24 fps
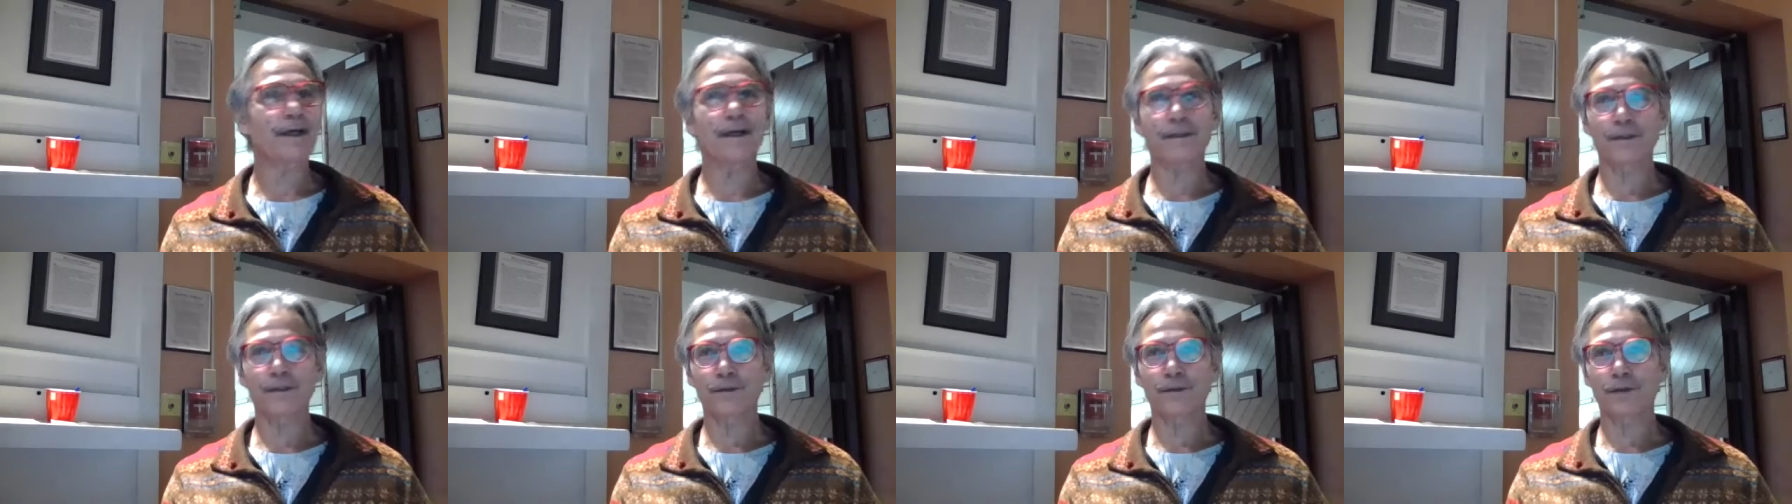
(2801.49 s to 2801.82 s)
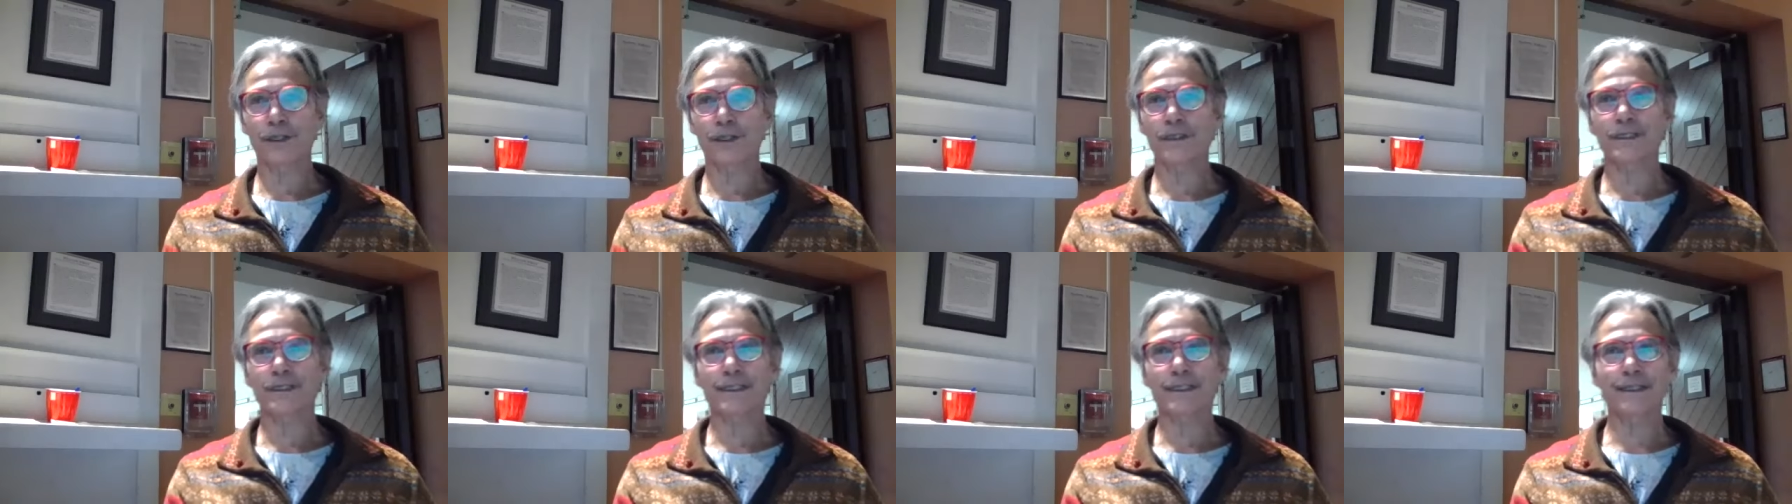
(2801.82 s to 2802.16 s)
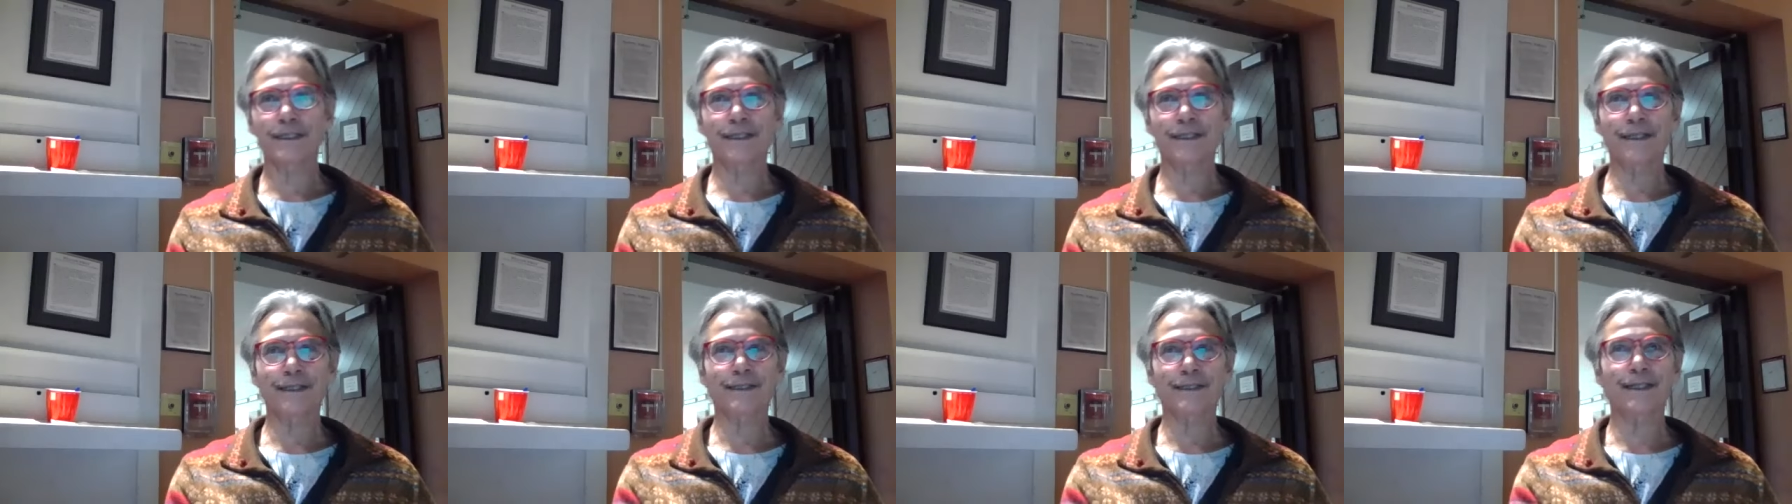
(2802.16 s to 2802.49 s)
all the work she
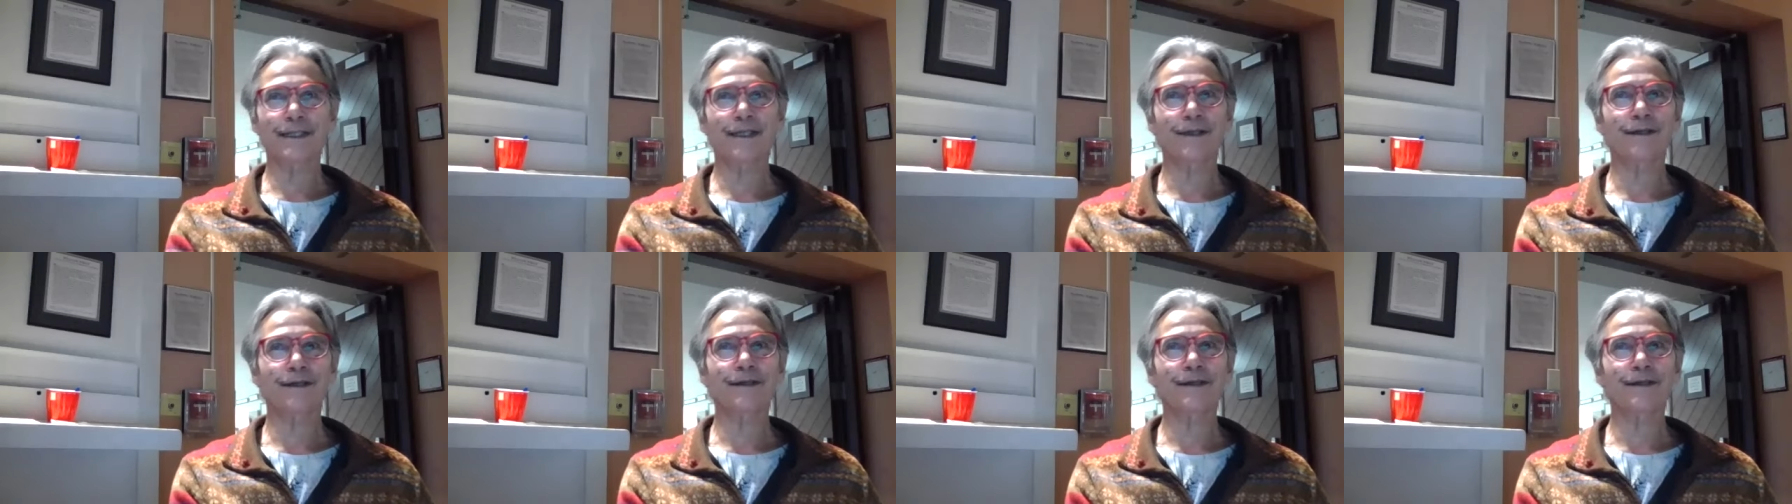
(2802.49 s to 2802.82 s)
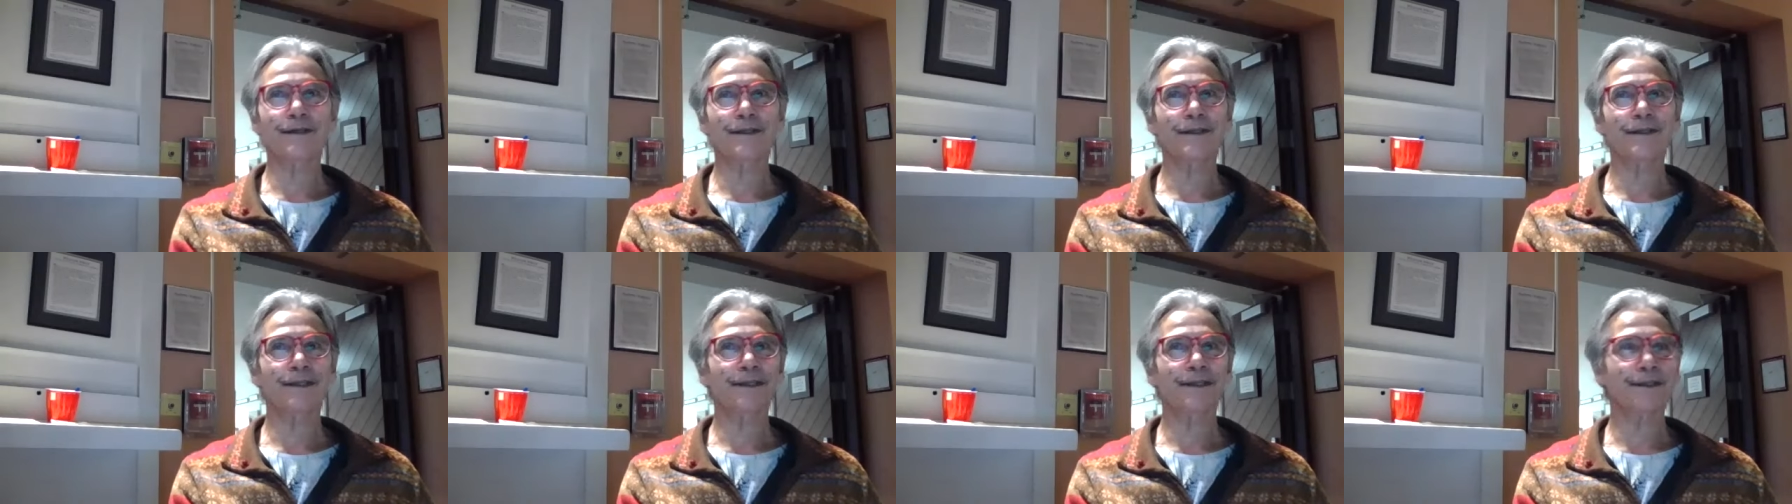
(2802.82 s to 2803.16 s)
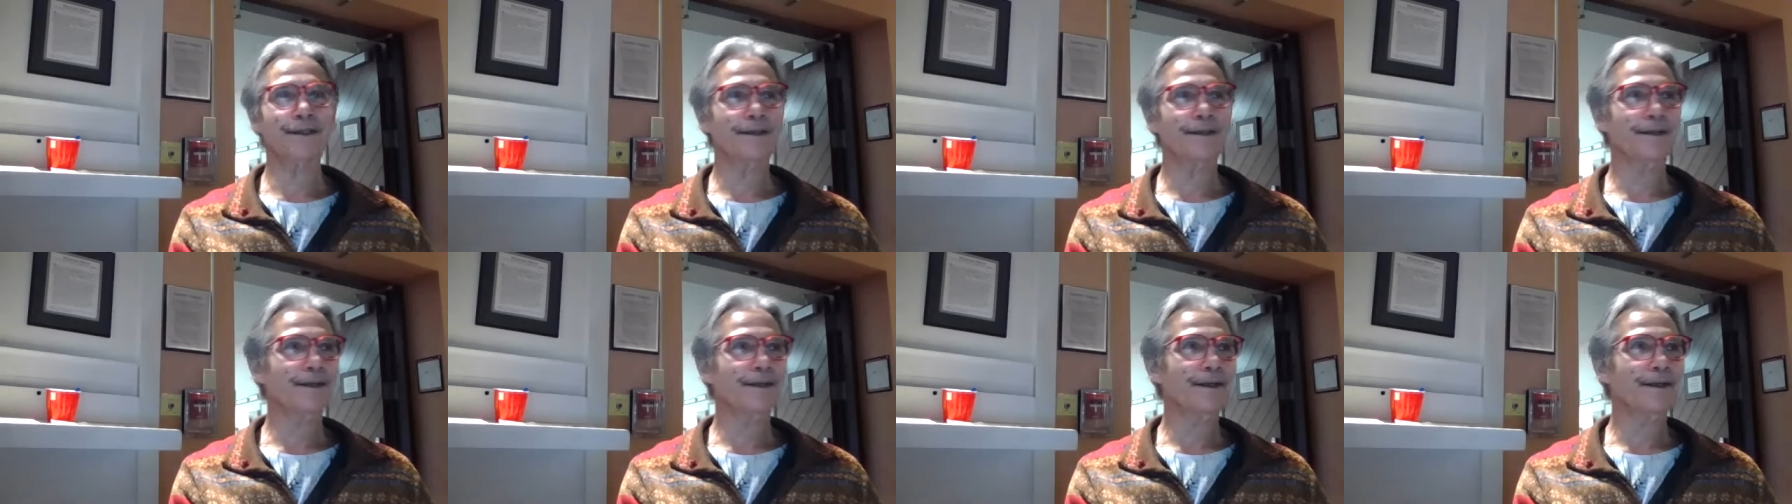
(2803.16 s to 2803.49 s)
does here in,
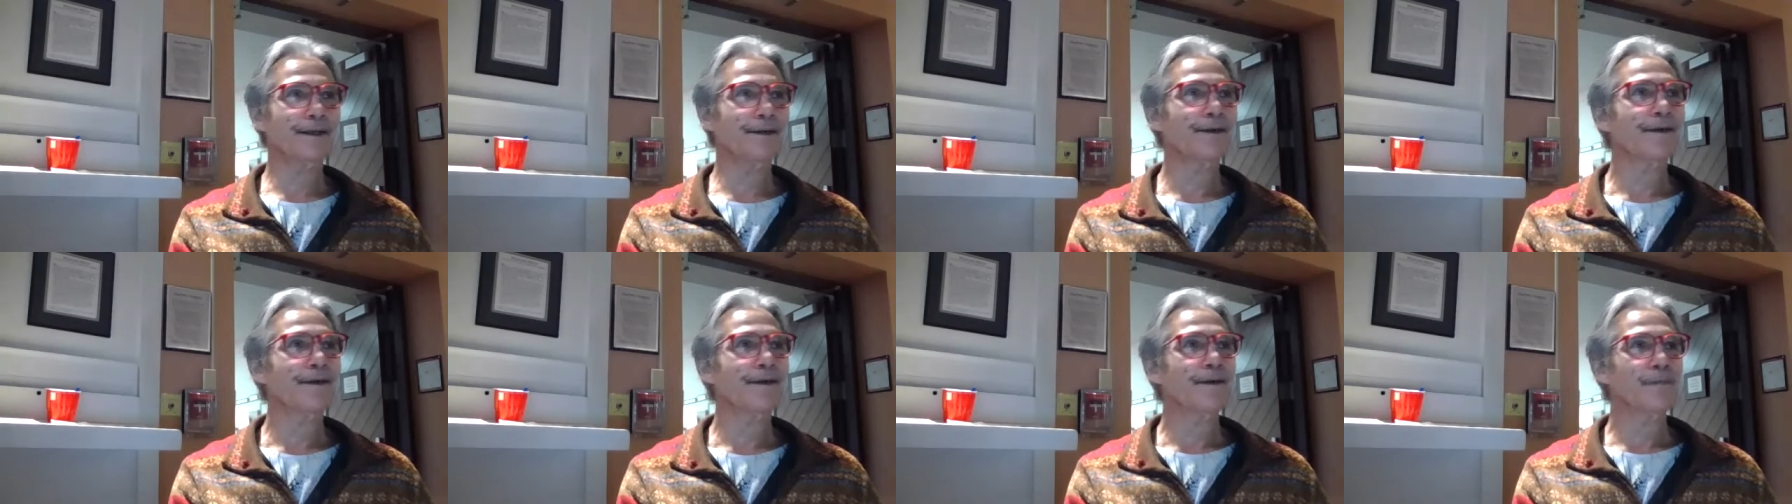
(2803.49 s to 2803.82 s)
in uh,